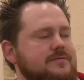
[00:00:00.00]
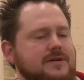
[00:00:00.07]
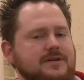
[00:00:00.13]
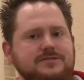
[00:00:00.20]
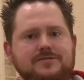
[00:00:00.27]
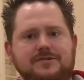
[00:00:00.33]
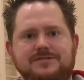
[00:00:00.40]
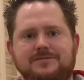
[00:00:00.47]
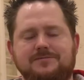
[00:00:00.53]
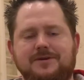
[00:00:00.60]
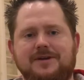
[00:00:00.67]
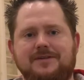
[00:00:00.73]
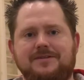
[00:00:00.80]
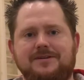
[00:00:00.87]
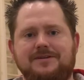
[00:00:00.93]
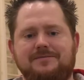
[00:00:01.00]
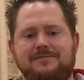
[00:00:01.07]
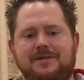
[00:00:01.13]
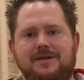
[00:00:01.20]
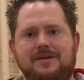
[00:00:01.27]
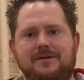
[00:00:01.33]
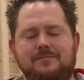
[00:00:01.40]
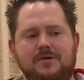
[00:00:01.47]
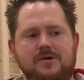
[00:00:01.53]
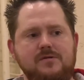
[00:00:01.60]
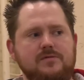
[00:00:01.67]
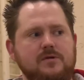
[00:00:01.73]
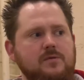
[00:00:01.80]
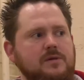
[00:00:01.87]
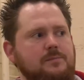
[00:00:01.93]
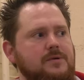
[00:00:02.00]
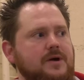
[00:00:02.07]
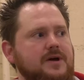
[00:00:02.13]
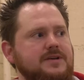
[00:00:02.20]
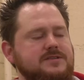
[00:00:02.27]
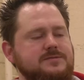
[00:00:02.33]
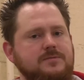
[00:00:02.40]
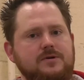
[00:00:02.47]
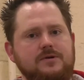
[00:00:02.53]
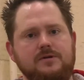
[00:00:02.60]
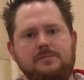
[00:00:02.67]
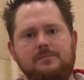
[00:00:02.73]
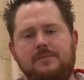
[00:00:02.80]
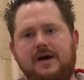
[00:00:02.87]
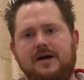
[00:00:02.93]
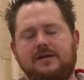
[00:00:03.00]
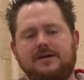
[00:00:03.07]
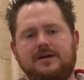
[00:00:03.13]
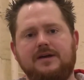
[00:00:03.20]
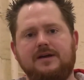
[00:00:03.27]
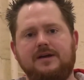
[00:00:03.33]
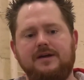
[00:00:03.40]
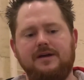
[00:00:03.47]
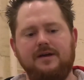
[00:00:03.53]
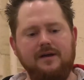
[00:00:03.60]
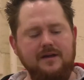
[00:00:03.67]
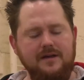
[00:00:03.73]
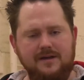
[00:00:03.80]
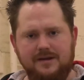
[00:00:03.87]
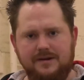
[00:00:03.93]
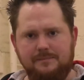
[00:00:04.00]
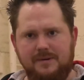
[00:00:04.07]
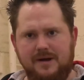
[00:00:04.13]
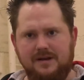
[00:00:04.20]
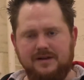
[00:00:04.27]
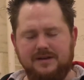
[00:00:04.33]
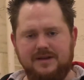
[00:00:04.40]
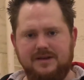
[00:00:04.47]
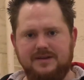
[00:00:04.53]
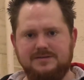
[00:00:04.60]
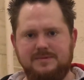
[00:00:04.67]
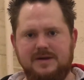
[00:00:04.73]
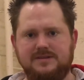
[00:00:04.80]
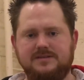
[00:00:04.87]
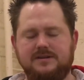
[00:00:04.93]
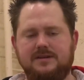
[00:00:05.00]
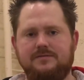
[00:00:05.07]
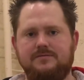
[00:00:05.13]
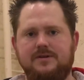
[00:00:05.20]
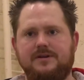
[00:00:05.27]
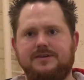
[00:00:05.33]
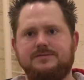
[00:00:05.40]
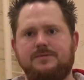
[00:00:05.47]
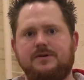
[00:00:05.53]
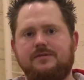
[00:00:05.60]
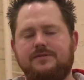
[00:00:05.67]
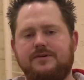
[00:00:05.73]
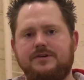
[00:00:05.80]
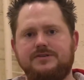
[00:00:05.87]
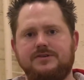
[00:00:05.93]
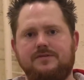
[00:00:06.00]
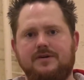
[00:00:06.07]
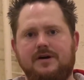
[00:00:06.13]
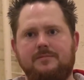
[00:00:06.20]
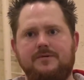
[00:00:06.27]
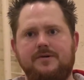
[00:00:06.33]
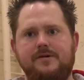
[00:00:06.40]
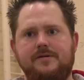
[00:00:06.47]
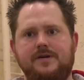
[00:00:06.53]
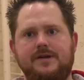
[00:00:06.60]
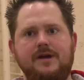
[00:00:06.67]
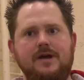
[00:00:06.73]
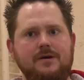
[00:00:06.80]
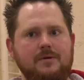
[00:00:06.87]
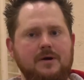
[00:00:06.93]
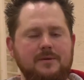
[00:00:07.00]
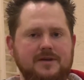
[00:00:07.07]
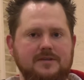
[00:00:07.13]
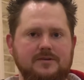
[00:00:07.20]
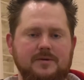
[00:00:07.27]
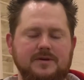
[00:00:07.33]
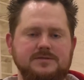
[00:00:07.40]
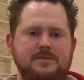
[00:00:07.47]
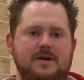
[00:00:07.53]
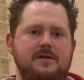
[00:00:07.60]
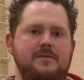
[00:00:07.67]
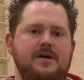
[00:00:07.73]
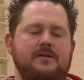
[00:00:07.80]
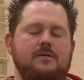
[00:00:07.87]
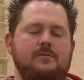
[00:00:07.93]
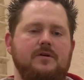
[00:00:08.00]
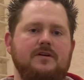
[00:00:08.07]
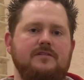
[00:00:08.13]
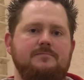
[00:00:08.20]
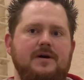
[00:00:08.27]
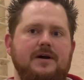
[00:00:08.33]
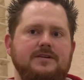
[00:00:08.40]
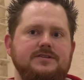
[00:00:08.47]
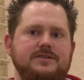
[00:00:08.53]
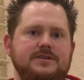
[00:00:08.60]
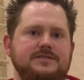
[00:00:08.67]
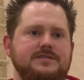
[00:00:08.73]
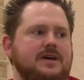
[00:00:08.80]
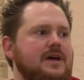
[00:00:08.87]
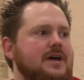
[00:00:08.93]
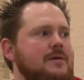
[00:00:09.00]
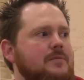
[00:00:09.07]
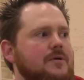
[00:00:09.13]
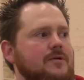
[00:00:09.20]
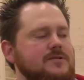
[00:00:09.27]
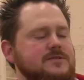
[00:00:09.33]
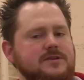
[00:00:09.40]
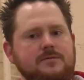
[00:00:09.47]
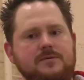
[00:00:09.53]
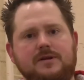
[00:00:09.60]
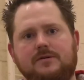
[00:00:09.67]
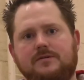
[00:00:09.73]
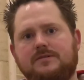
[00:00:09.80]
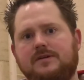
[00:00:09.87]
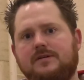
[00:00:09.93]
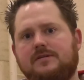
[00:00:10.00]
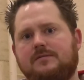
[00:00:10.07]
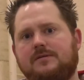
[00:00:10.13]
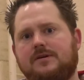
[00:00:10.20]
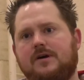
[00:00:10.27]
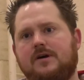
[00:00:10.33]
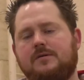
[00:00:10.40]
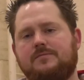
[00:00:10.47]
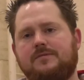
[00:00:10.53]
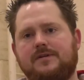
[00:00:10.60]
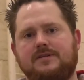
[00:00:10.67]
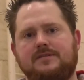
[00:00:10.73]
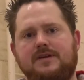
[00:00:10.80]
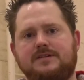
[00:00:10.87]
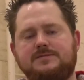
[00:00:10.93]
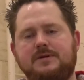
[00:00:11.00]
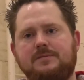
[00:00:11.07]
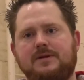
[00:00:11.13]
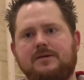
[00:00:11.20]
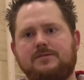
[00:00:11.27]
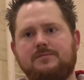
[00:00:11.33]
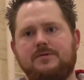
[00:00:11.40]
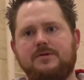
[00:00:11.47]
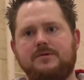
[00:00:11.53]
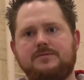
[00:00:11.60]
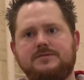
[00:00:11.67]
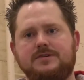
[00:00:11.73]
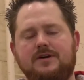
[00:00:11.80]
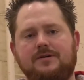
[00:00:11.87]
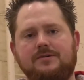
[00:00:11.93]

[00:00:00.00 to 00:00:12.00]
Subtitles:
fingers crossed, if we get the planning approval, we'll put a small pilot kit here. And a pilot kit is basically a really small version of our brewery where we can do experimental one-off batches. But also we're going to hopefully teach people how to brew. So